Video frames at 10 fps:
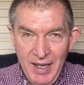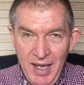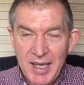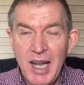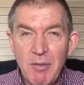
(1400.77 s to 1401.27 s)

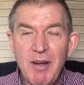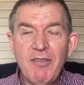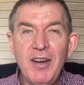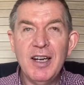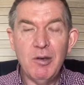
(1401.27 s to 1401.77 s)
And now my
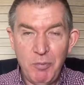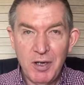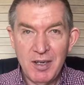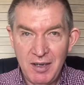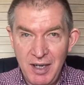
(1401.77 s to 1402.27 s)
final
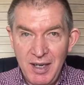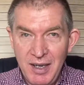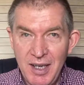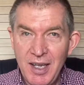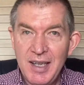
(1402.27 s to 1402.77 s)
point
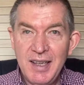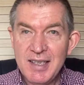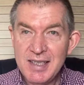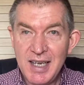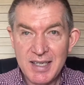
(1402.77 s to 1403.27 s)
in
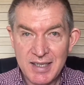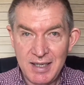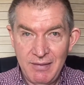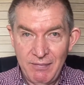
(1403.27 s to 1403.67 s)
this lesson.